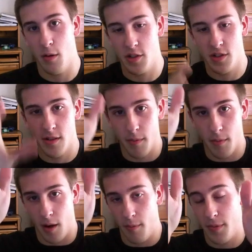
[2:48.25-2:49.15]
just
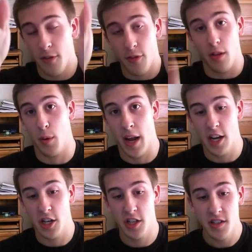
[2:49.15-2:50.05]
um, different
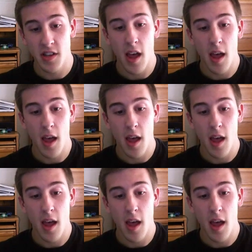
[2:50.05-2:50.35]
locations,